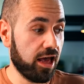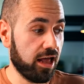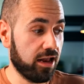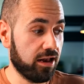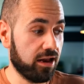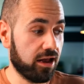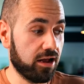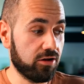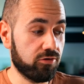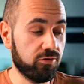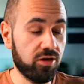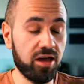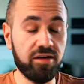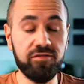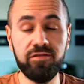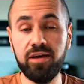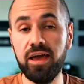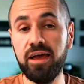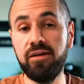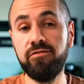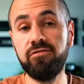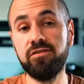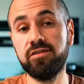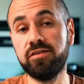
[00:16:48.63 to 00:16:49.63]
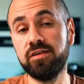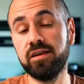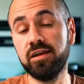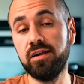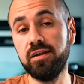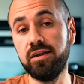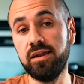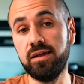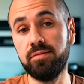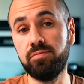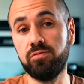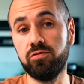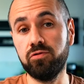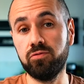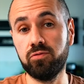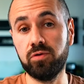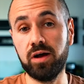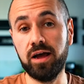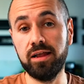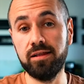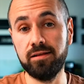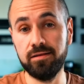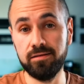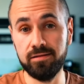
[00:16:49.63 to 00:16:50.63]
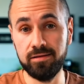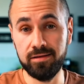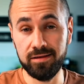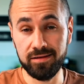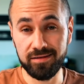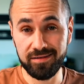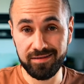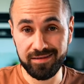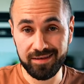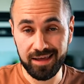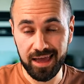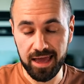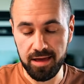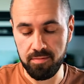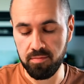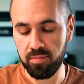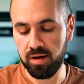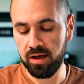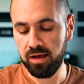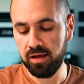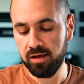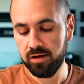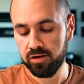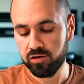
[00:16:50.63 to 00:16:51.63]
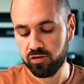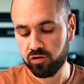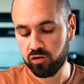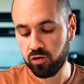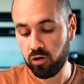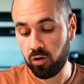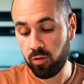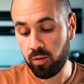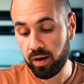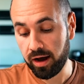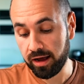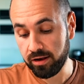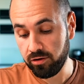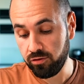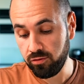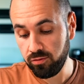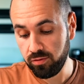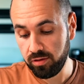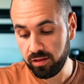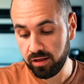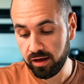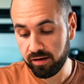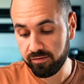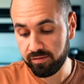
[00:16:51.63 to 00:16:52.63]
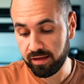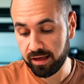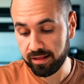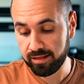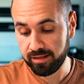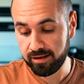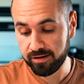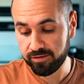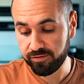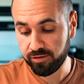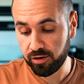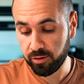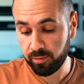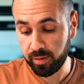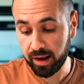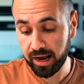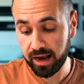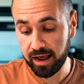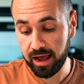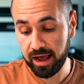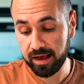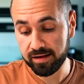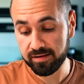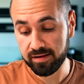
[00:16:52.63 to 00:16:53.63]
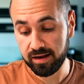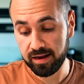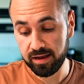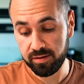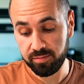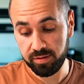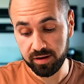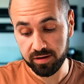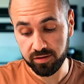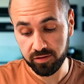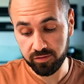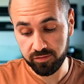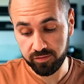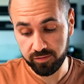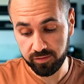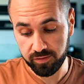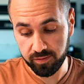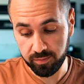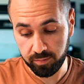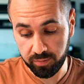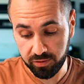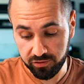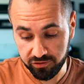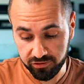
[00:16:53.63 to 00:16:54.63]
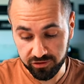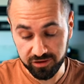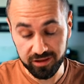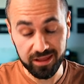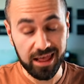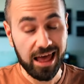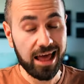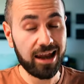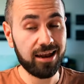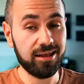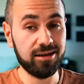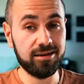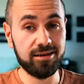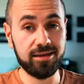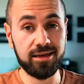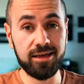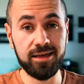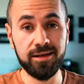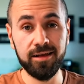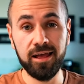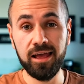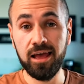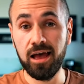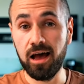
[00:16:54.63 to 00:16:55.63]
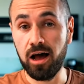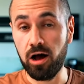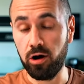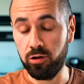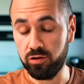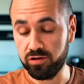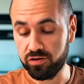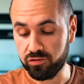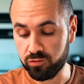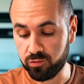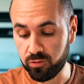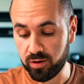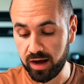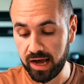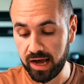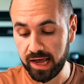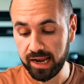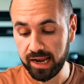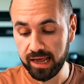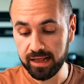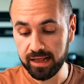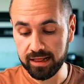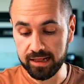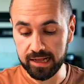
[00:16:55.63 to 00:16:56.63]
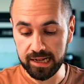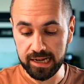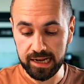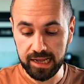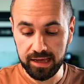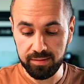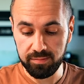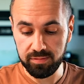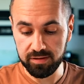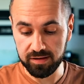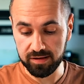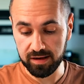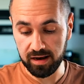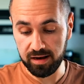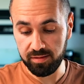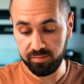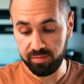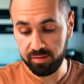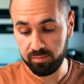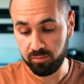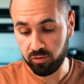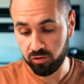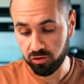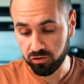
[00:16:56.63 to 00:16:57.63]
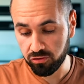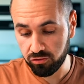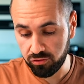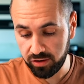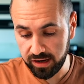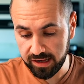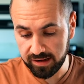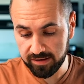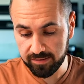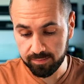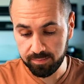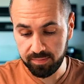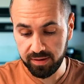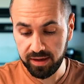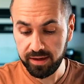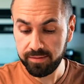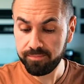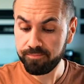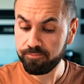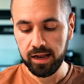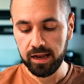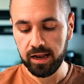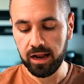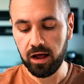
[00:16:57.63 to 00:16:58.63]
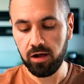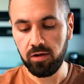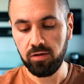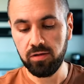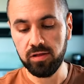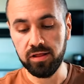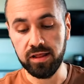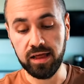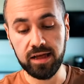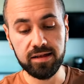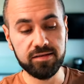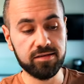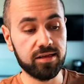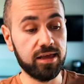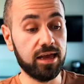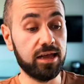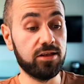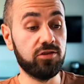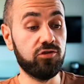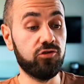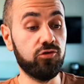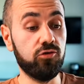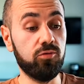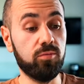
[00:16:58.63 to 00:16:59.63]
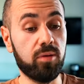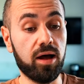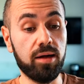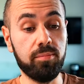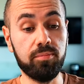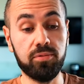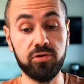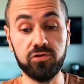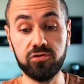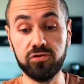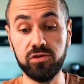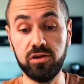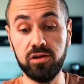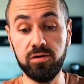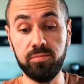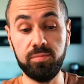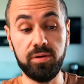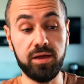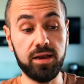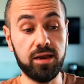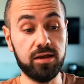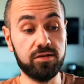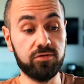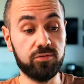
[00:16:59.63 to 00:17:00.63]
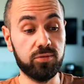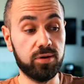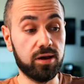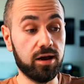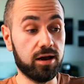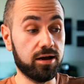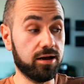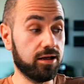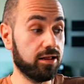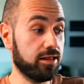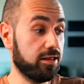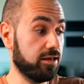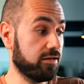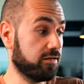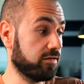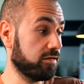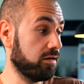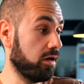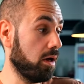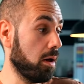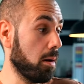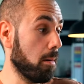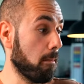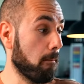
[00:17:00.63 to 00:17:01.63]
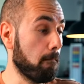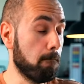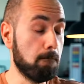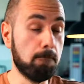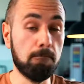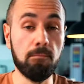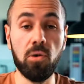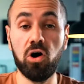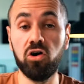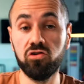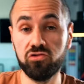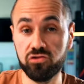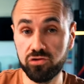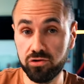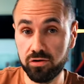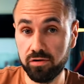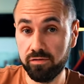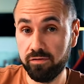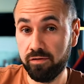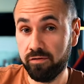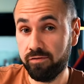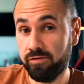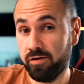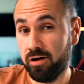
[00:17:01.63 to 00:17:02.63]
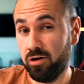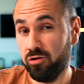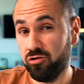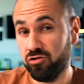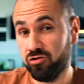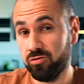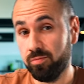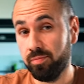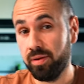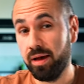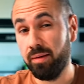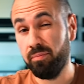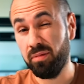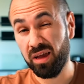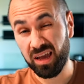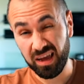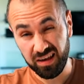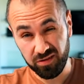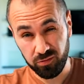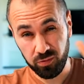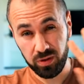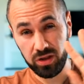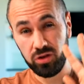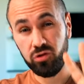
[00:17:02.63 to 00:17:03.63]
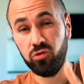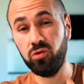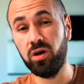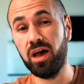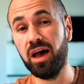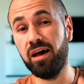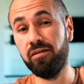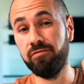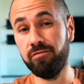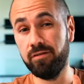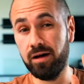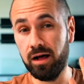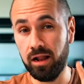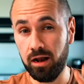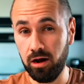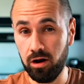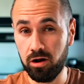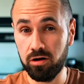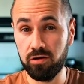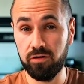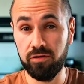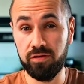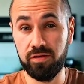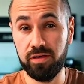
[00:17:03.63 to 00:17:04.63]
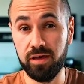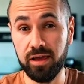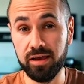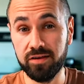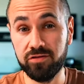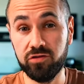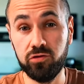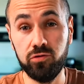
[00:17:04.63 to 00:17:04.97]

and not to have every single nib to write the same. So I do love that this fountain pen has a little bit of personality, how it's writing, the nib is a little bit more crispy. Now let's get to my personal opinions regarding this monster of a fountain pen because we do have a lot of things